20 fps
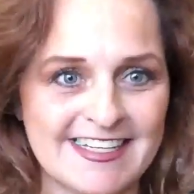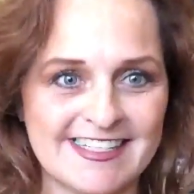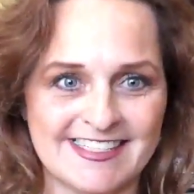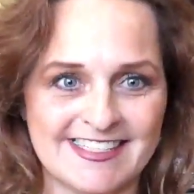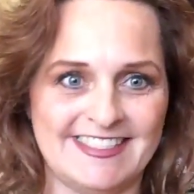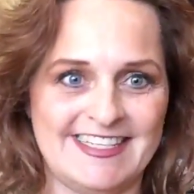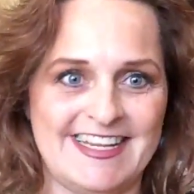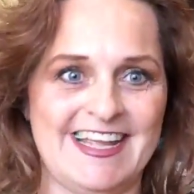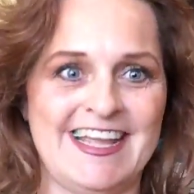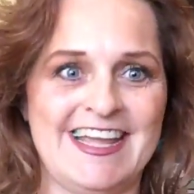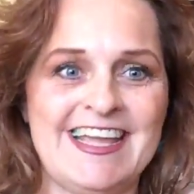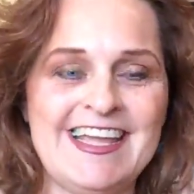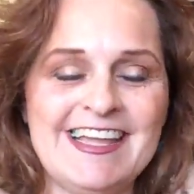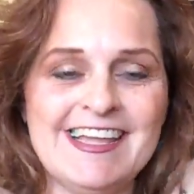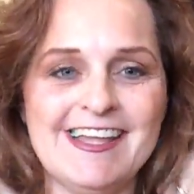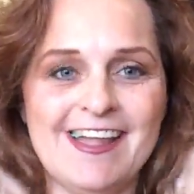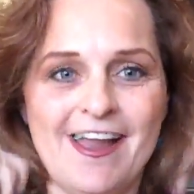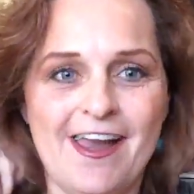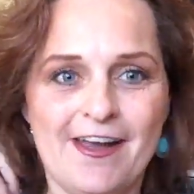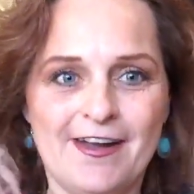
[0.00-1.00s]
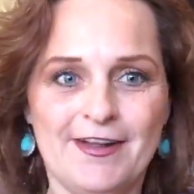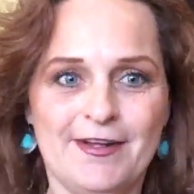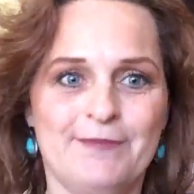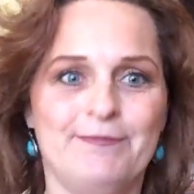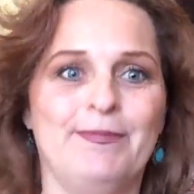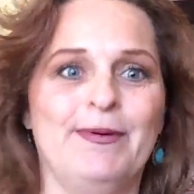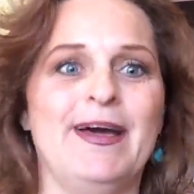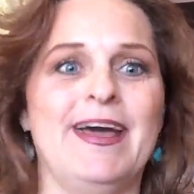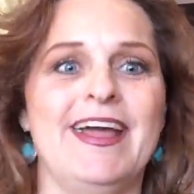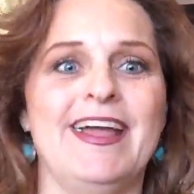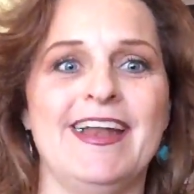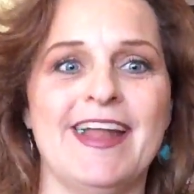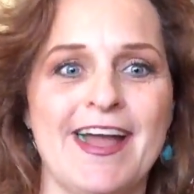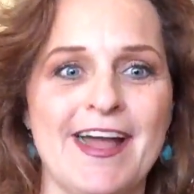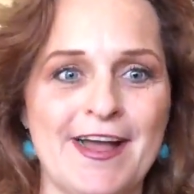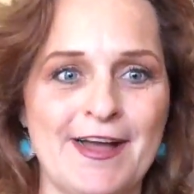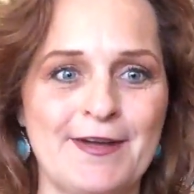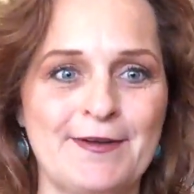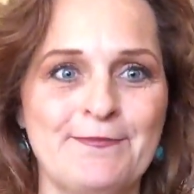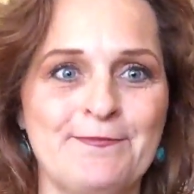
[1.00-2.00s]
see, but
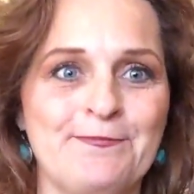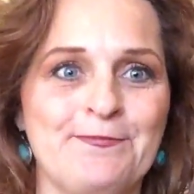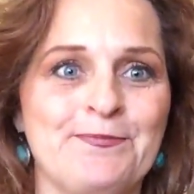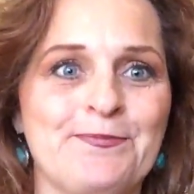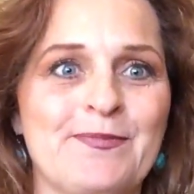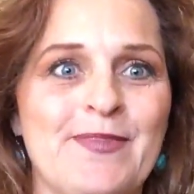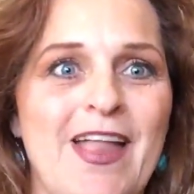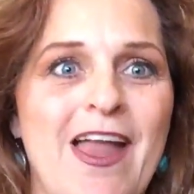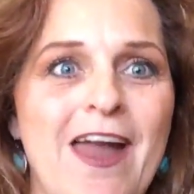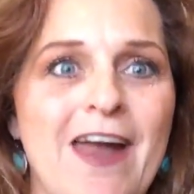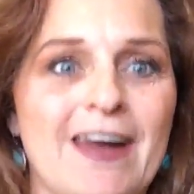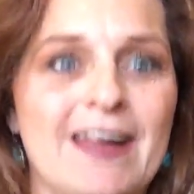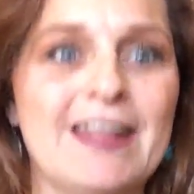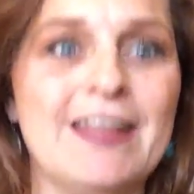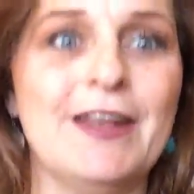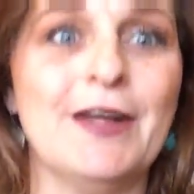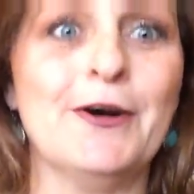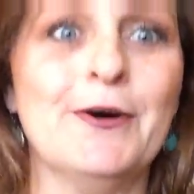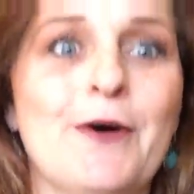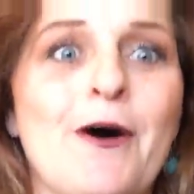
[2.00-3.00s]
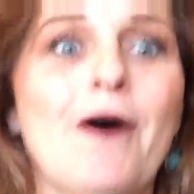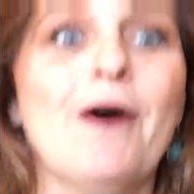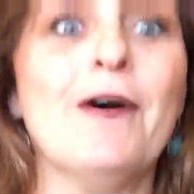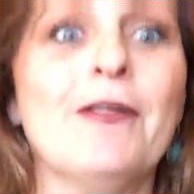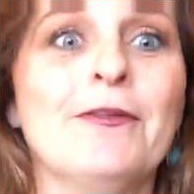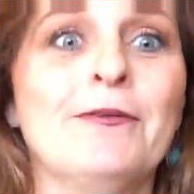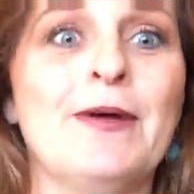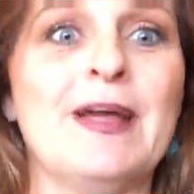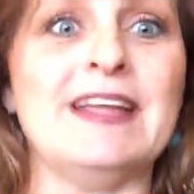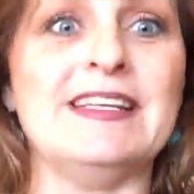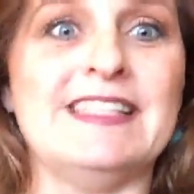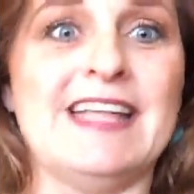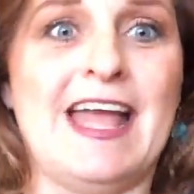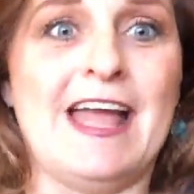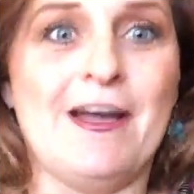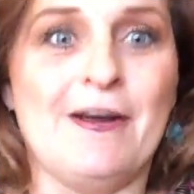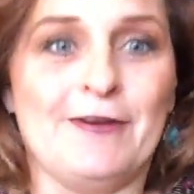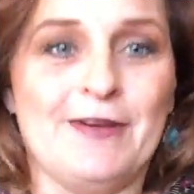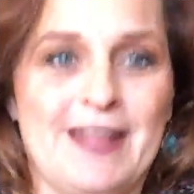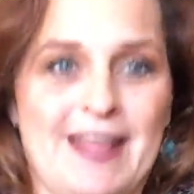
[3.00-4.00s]
you know, all the way
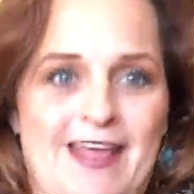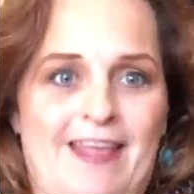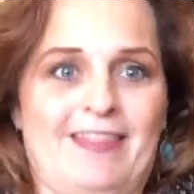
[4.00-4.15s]
down.